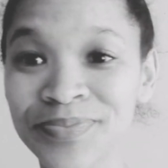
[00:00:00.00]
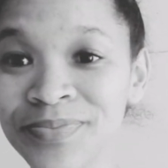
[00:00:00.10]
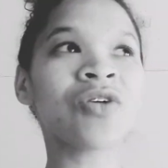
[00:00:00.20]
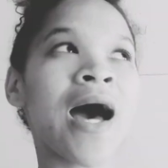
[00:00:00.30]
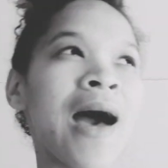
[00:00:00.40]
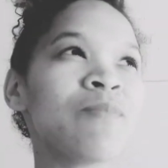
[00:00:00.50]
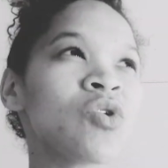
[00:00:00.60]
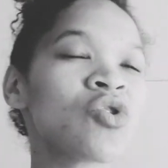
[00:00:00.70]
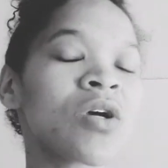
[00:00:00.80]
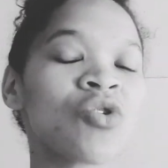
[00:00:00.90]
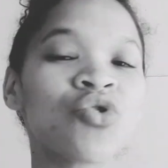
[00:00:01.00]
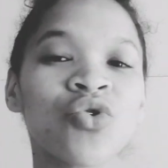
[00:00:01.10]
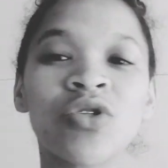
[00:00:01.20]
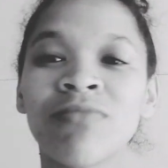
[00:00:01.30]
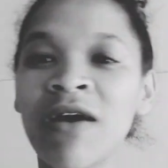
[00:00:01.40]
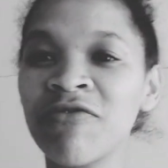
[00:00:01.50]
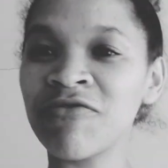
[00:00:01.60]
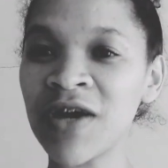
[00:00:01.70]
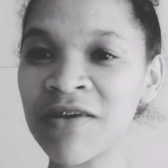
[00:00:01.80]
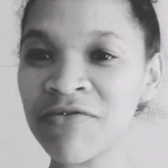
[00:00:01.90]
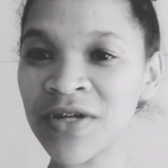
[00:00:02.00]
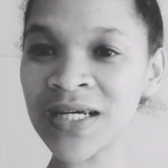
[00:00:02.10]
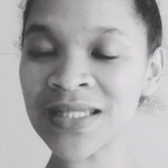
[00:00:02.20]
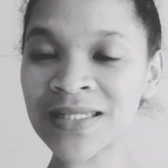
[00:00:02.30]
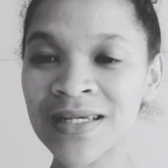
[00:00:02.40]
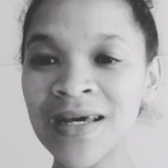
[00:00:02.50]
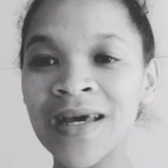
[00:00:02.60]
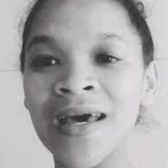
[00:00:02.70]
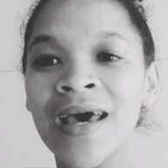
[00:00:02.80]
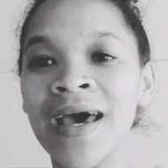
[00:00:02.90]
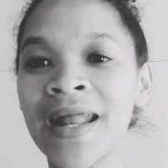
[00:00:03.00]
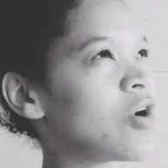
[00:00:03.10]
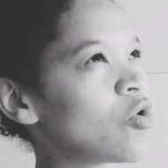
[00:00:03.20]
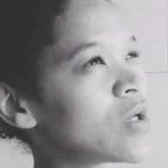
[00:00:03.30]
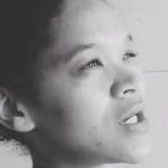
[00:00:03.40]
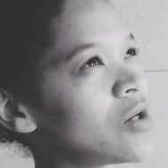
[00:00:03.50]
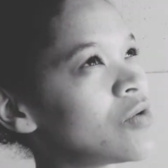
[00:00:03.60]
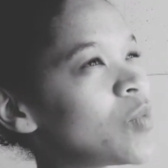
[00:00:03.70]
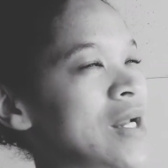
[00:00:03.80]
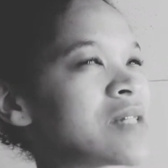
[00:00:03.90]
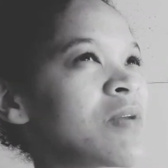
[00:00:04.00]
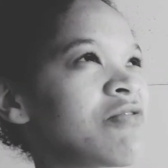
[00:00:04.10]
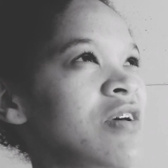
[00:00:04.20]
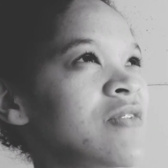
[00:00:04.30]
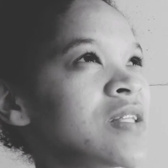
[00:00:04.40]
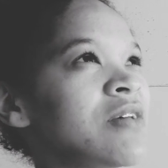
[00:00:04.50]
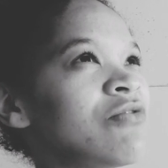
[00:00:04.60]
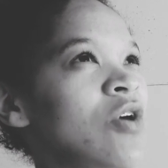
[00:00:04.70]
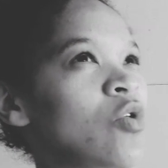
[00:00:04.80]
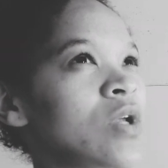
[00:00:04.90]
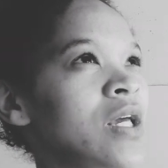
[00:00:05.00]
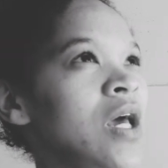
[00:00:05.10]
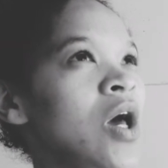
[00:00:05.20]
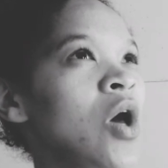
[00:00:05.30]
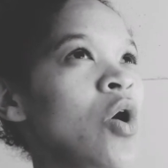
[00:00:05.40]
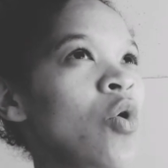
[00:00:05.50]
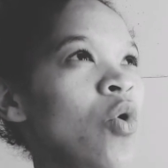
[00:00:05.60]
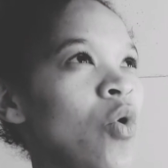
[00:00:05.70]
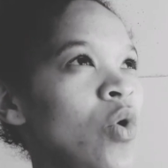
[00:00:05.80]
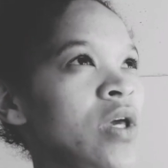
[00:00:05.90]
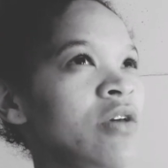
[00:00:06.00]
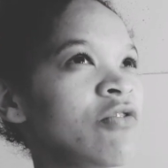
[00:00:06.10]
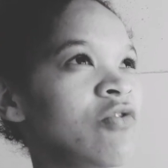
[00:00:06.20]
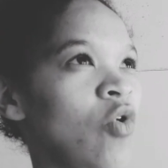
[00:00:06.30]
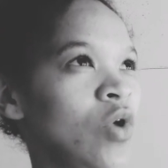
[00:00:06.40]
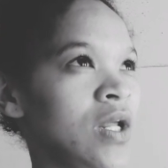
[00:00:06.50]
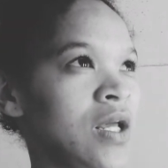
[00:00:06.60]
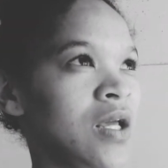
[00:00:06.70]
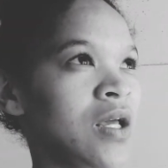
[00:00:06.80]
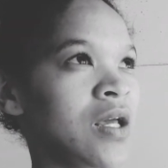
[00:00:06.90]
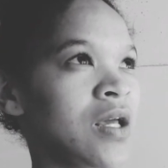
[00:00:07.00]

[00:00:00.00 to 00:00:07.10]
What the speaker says: So I'm just going to choose my favorite. And Iwori? What is my favorite? Iwori or Iwori?